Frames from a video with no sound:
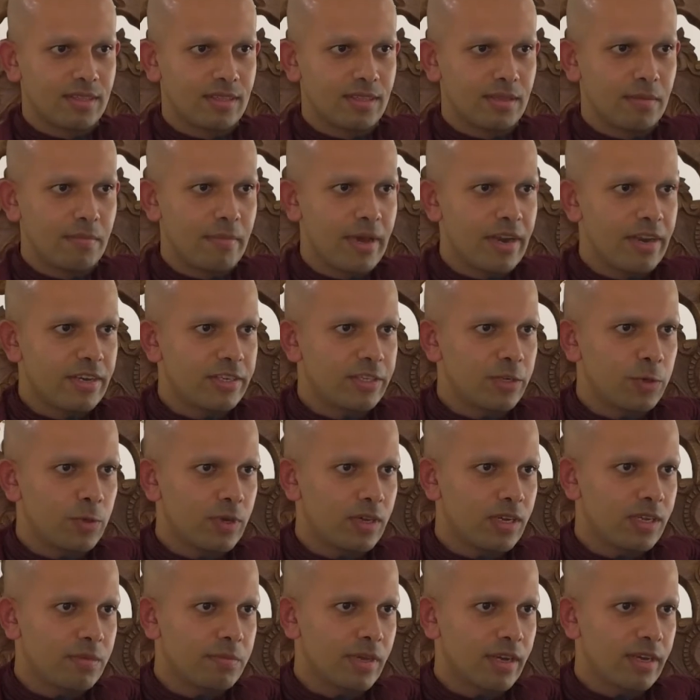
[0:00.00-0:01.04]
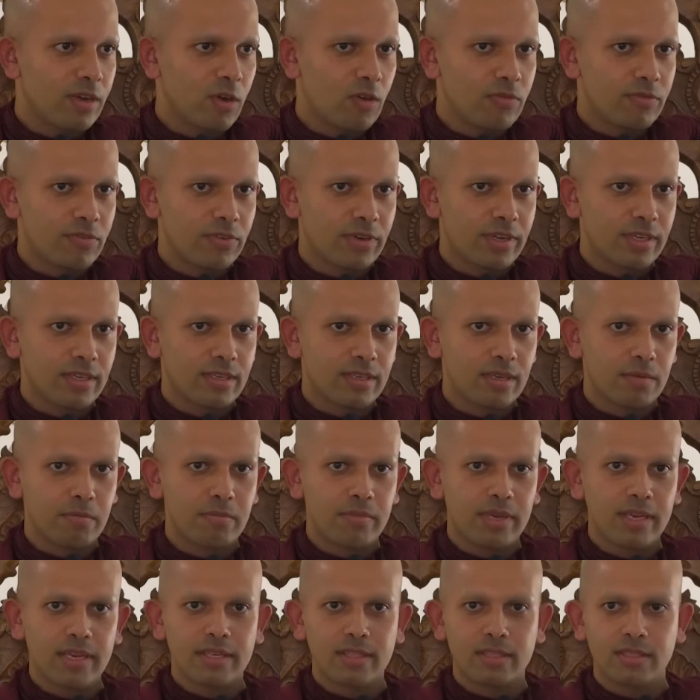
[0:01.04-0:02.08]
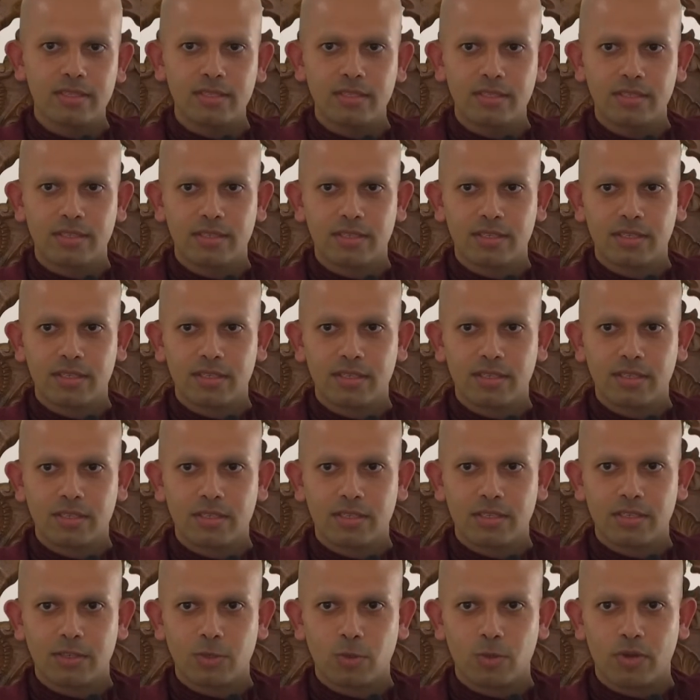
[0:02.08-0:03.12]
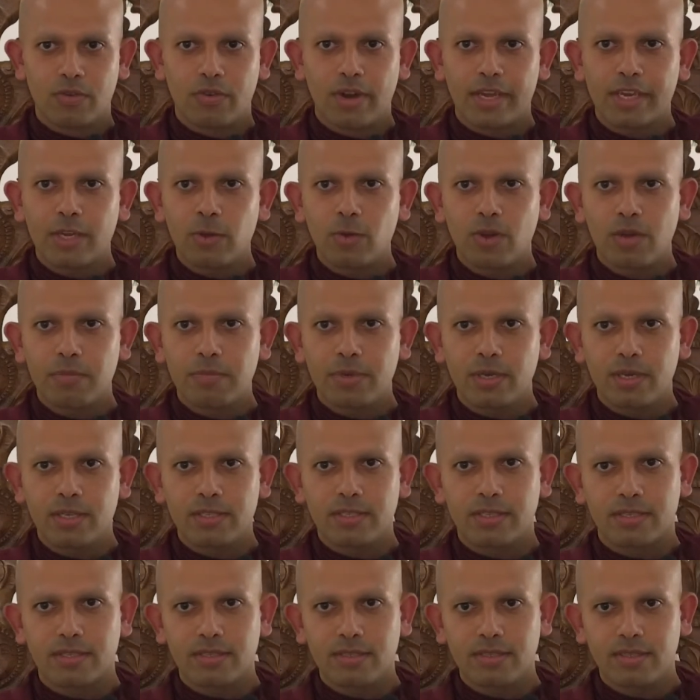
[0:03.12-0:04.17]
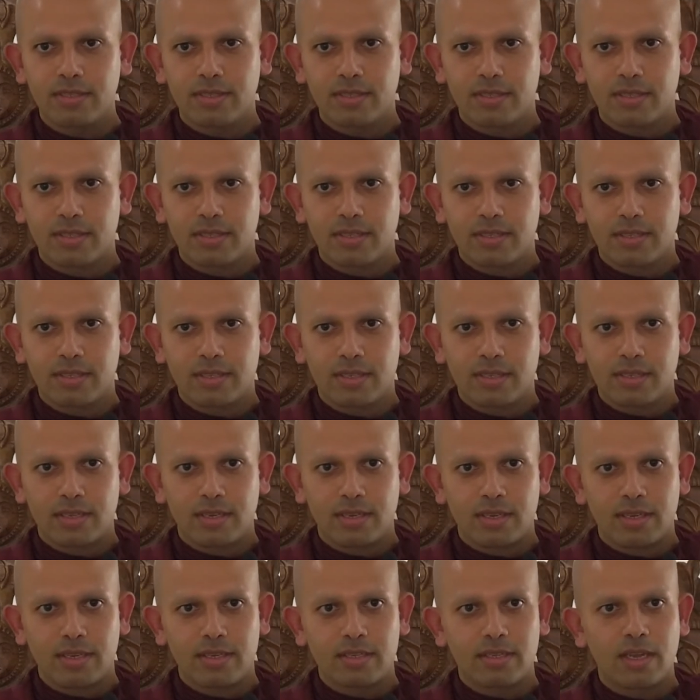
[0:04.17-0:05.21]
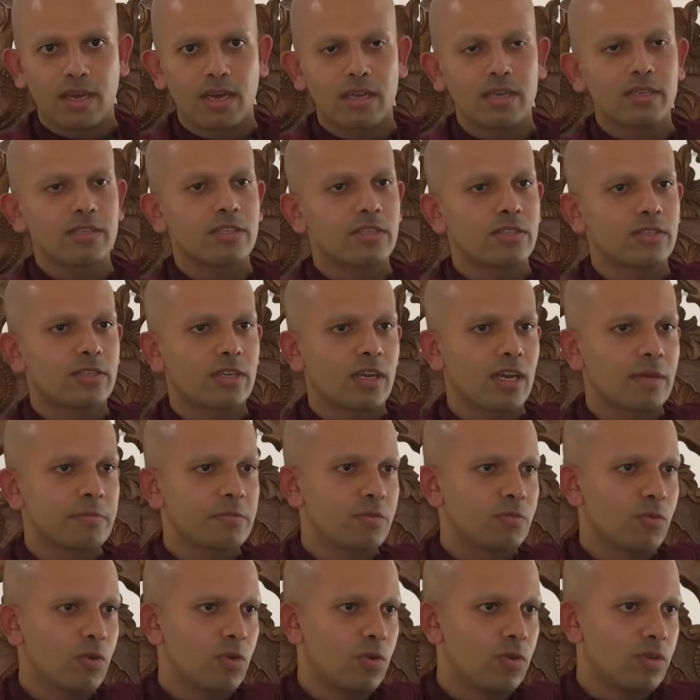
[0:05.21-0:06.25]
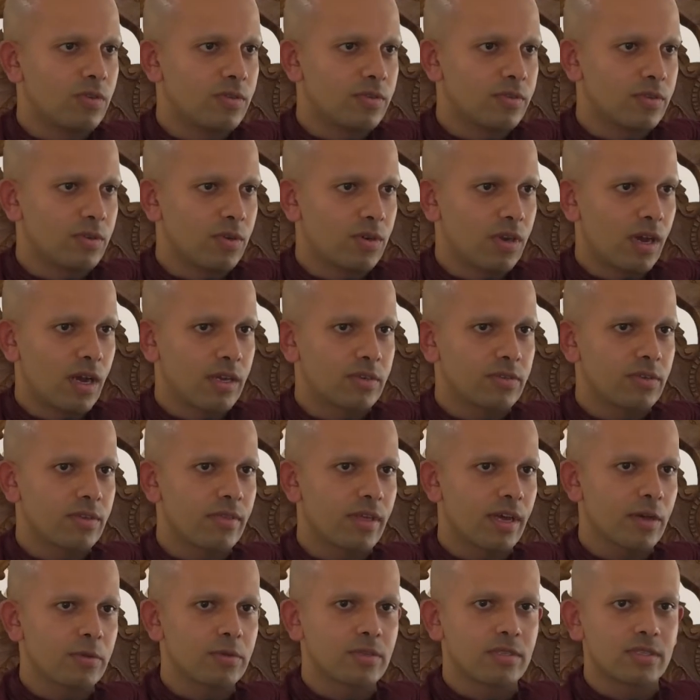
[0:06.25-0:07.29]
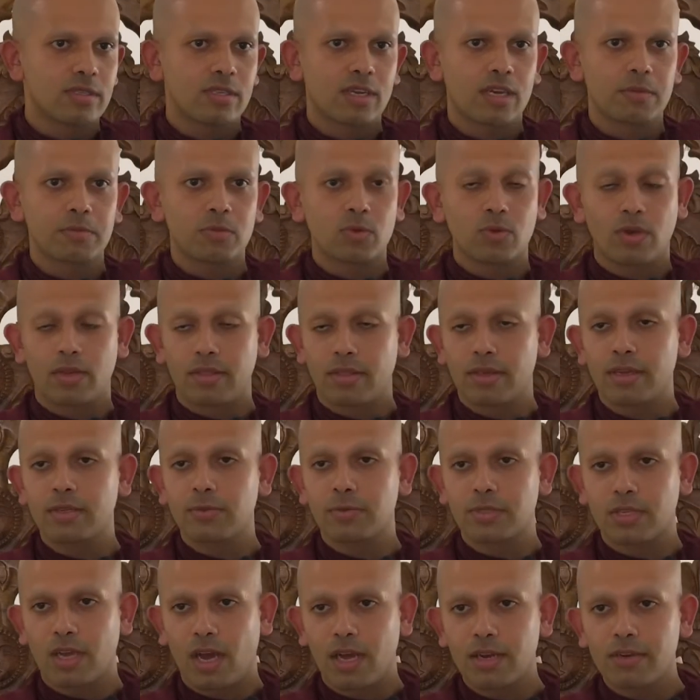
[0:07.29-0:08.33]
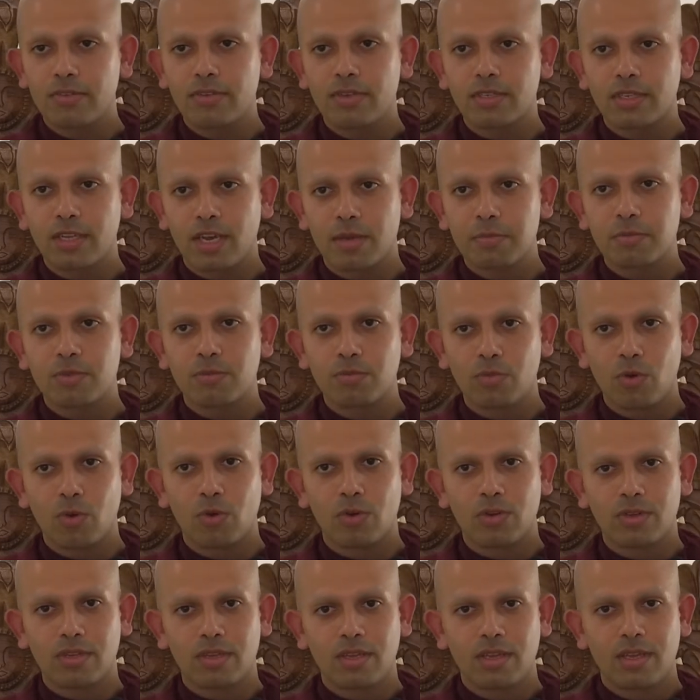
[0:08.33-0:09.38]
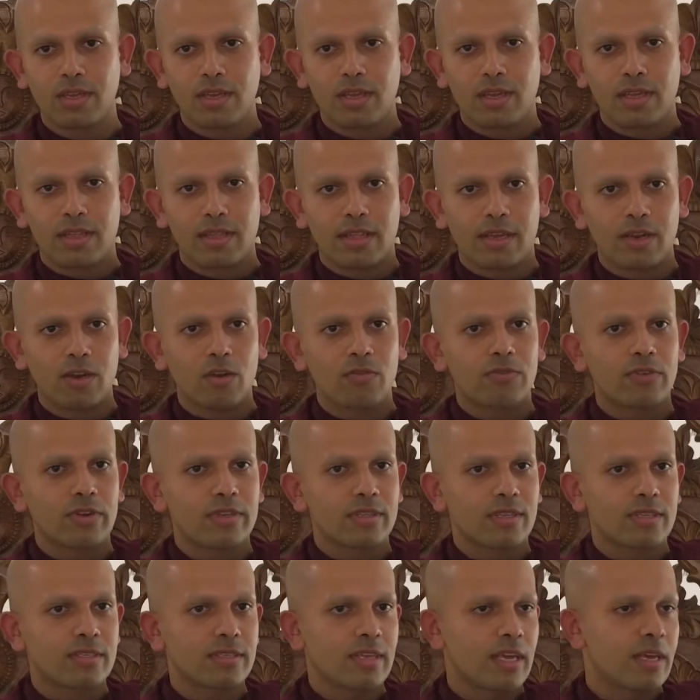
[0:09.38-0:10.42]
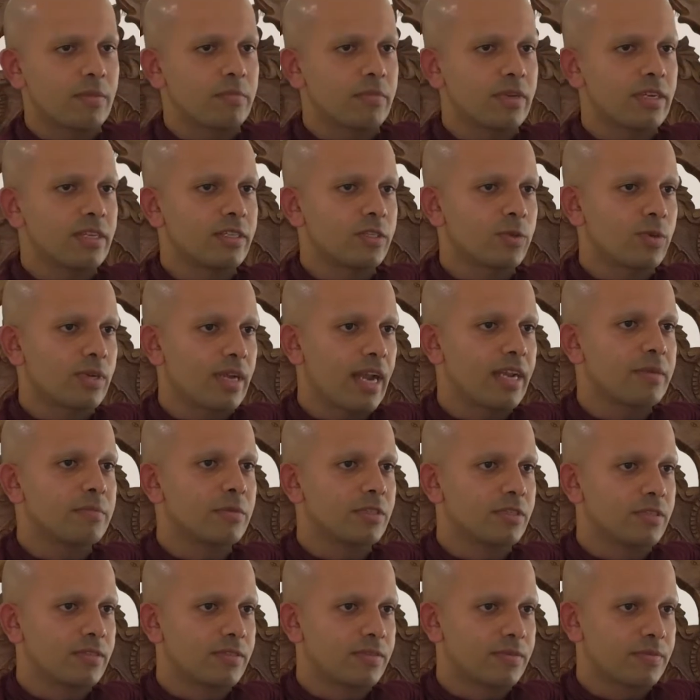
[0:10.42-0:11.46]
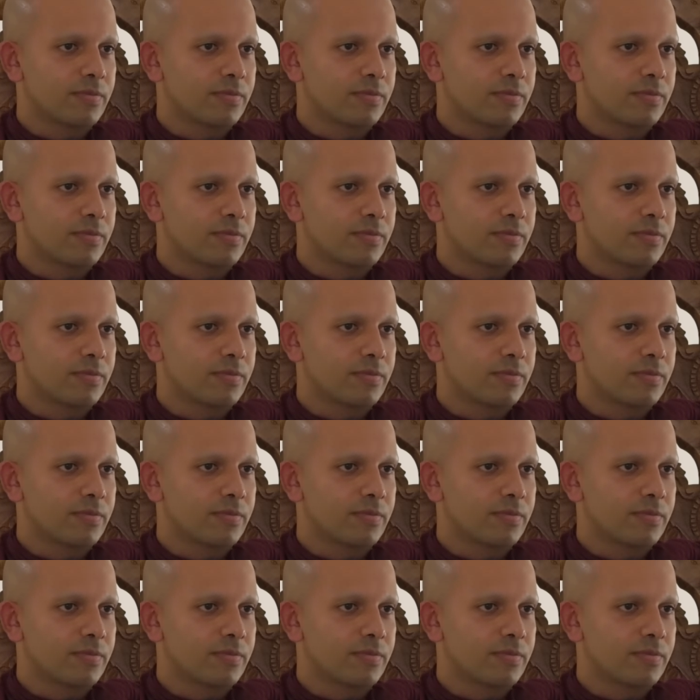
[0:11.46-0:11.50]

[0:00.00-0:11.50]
The merit you earn by offering a meal to a regular person is 100 times more, or 100,000 times more. I think it was 100 times more than offering the same meal to an animal.